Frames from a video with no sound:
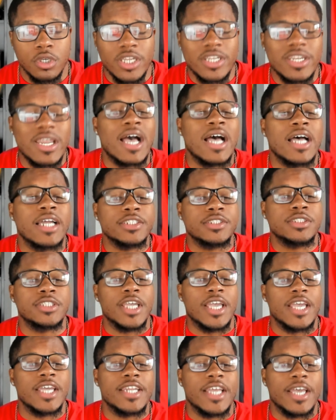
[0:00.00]
Now,
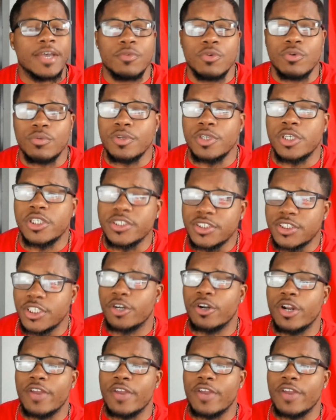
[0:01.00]
understand that when we consider